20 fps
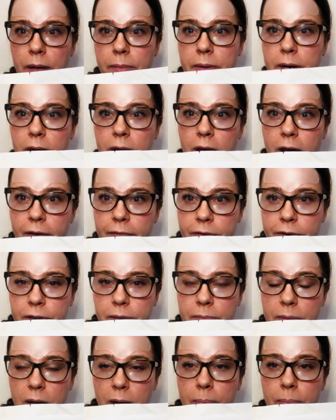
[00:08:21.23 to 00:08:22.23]
I'm going to cover
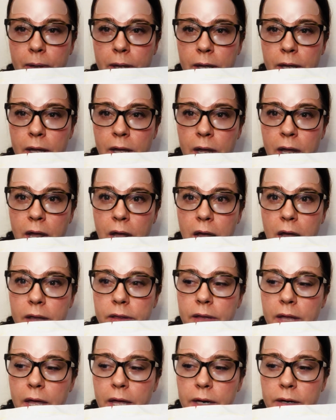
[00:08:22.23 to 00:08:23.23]
them up,
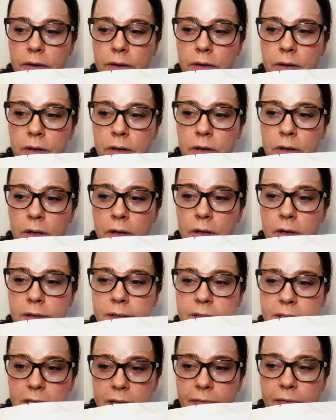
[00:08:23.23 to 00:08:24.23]
and then
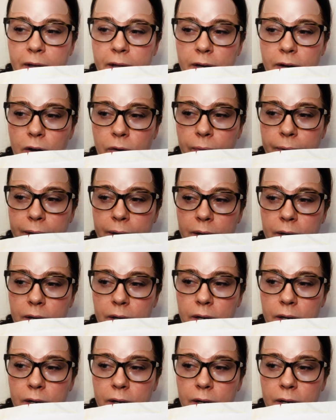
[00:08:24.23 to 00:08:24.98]
see if I know it,